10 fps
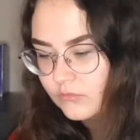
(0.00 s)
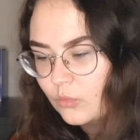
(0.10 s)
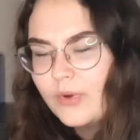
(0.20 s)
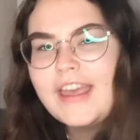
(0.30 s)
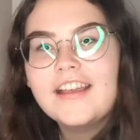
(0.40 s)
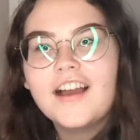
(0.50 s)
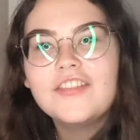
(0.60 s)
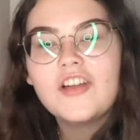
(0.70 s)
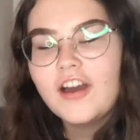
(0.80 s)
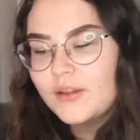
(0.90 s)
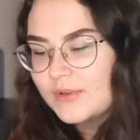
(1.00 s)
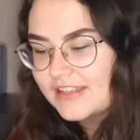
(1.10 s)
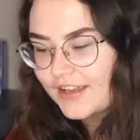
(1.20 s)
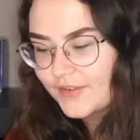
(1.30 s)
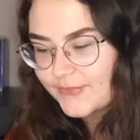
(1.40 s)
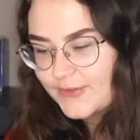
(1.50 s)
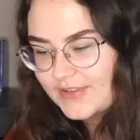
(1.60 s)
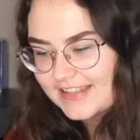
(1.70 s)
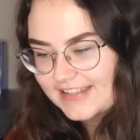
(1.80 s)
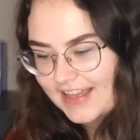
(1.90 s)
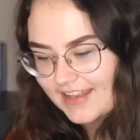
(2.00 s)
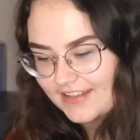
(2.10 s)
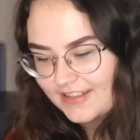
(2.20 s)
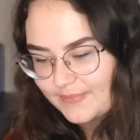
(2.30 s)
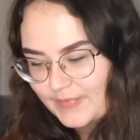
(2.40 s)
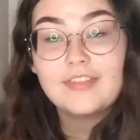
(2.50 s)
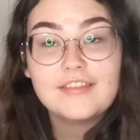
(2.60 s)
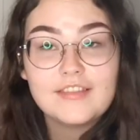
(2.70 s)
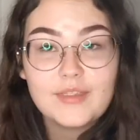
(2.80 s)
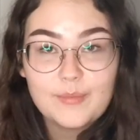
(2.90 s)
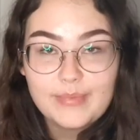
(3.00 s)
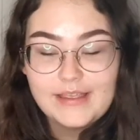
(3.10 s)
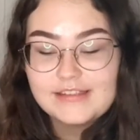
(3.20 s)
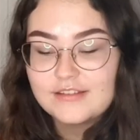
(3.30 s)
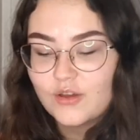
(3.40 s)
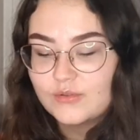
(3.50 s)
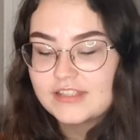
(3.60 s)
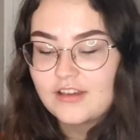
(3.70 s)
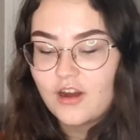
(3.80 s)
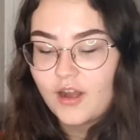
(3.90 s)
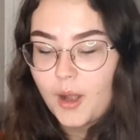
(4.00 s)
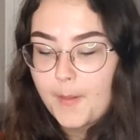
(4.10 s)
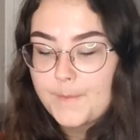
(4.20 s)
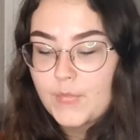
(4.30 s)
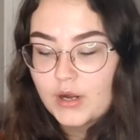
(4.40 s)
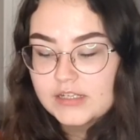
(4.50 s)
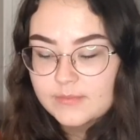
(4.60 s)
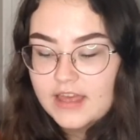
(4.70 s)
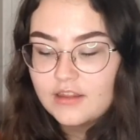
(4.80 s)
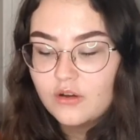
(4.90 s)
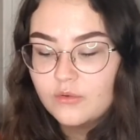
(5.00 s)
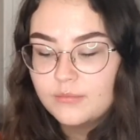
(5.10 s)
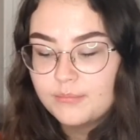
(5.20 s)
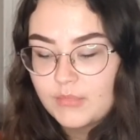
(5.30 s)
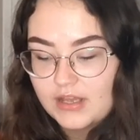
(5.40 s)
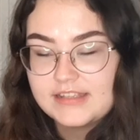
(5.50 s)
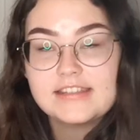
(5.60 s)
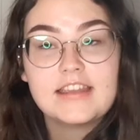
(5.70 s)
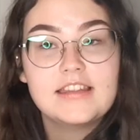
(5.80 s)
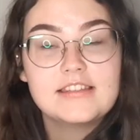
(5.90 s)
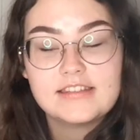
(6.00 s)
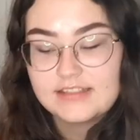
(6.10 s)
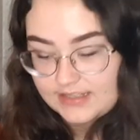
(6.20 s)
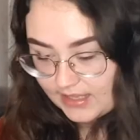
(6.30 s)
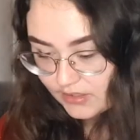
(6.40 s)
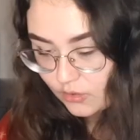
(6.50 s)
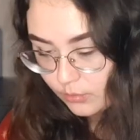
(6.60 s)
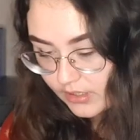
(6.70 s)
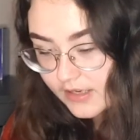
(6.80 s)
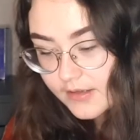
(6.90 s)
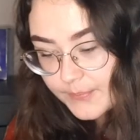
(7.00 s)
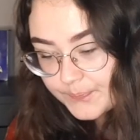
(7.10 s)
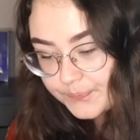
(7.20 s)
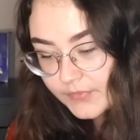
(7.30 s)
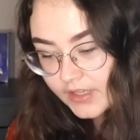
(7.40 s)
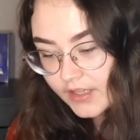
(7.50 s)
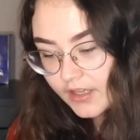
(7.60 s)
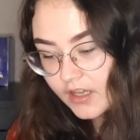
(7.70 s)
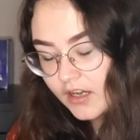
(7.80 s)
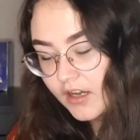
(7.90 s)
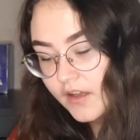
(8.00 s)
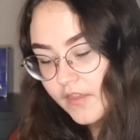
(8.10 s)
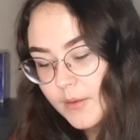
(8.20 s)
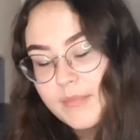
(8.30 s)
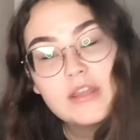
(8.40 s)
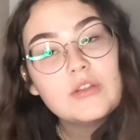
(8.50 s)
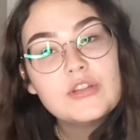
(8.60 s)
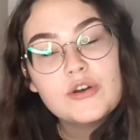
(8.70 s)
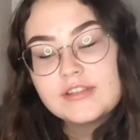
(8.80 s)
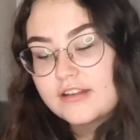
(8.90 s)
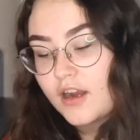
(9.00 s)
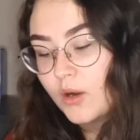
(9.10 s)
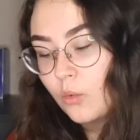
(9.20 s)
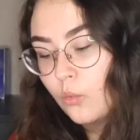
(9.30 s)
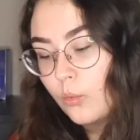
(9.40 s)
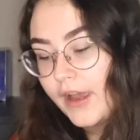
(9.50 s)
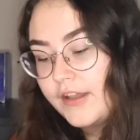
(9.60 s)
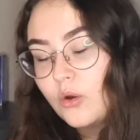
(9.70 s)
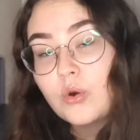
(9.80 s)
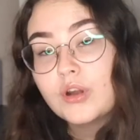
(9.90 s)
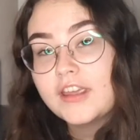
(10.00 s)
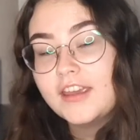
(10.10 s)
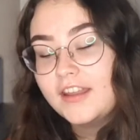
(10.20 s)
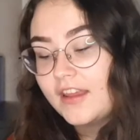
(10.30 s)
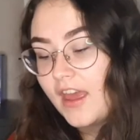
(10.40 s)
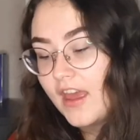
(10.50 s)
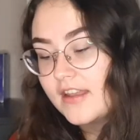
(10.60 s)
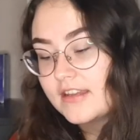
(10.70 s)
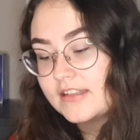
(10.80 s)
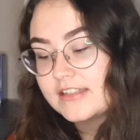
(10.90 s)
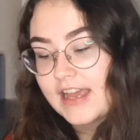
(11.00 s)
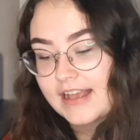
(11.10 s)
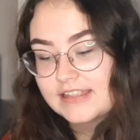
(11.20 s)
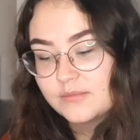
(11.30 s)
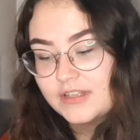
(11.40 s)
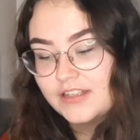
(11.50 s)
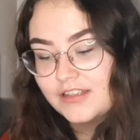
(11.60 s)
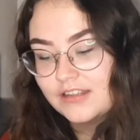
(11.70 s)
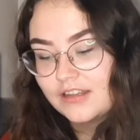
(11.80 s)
Wait, I thought it was like a fruity scent. The base notes are marshmallow, musk, and sandalwood. The middle notes are white orchid and jasmine.